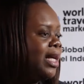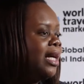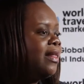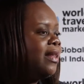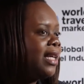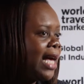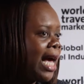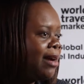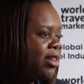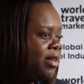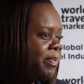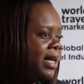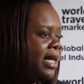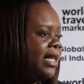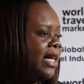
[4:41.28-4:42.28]
The
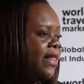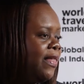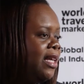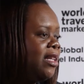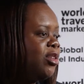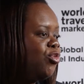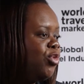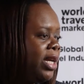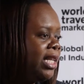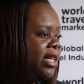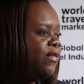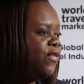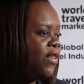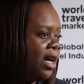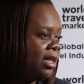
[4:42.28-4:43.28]
Caribbean, I think the real
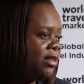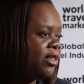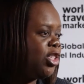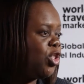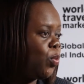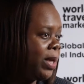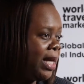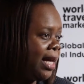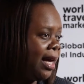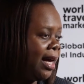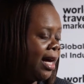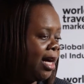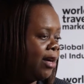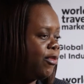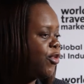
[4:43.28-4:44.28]
advantage we
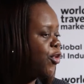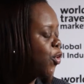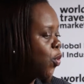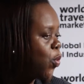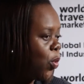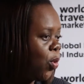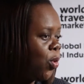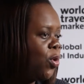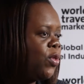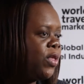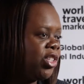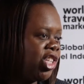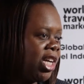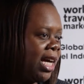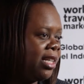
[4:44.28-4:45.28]
have through all the
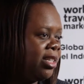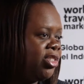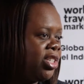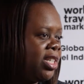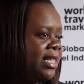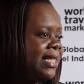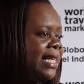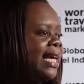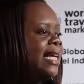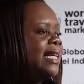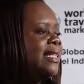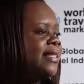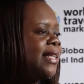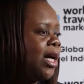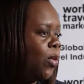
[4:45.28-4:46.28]
challenges
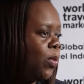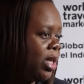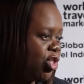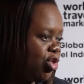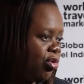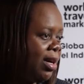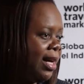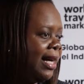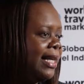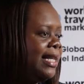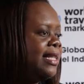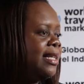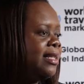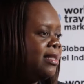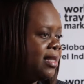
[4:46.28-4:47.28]
is that we're tried
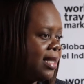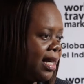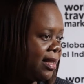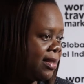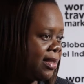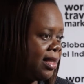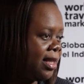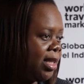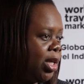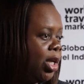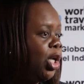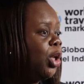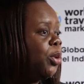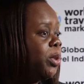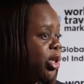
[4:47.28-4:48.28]
and tested.
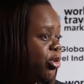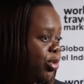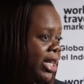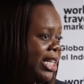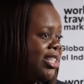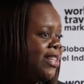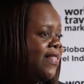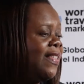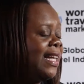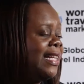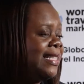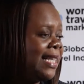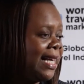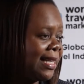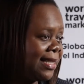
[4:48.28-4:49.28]
We're a region that
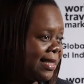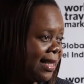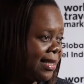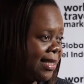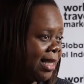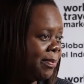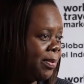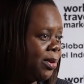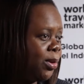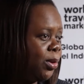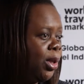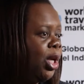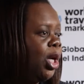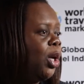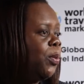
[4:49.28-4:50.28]
is accessible.
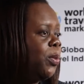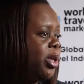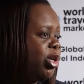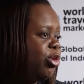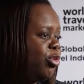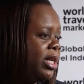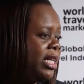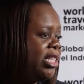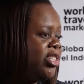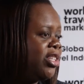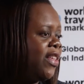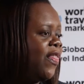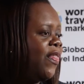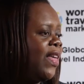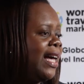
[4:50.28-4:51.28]
We're a
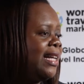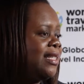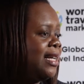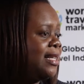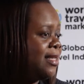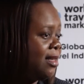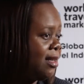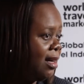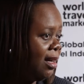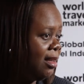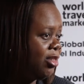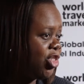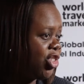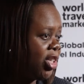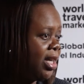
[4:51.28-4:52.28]
region that has a
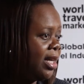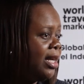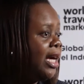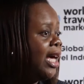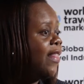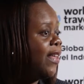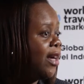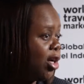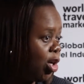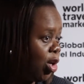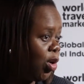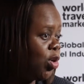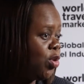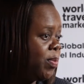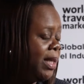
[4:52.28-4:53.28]
culture that
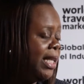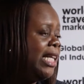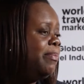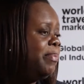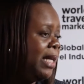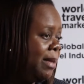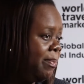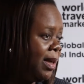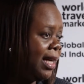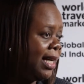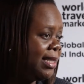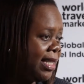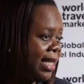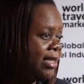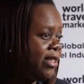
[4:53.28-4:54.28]
globally people
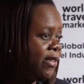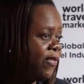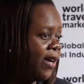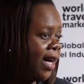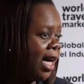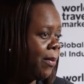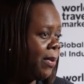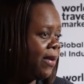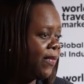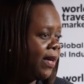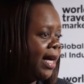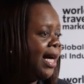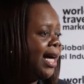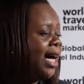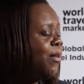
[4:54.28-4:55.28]
identify with,
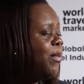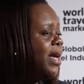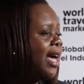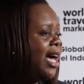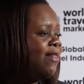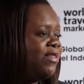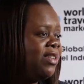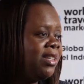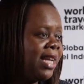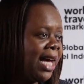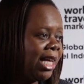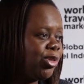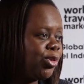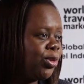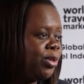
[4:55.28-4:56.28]
and we have
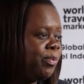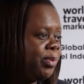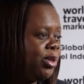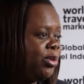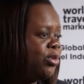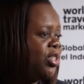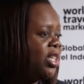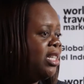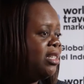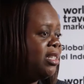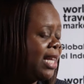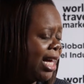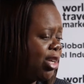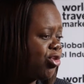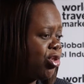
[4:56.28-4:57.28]
natural beauty,
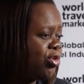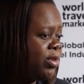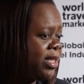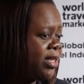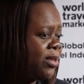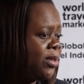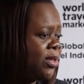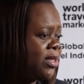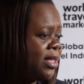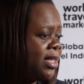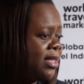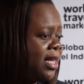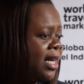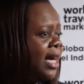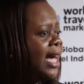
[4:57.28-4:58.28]
natural
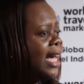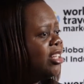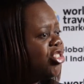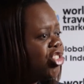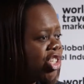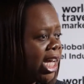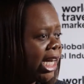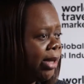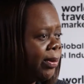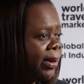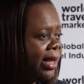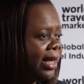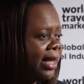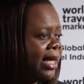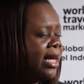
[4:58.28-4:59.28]
resources, and
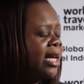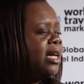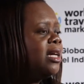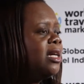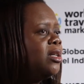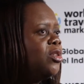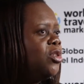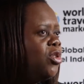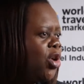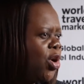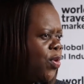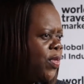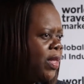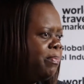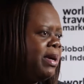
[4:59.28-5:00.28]
genuinely know
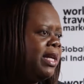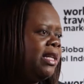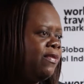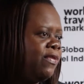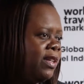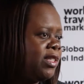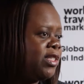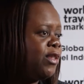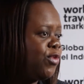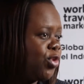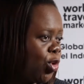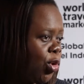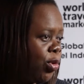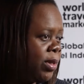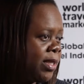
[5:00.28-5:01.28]
the benefits of
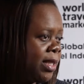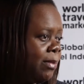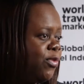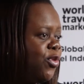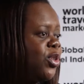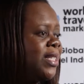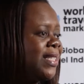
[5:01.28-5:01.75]
tourism for the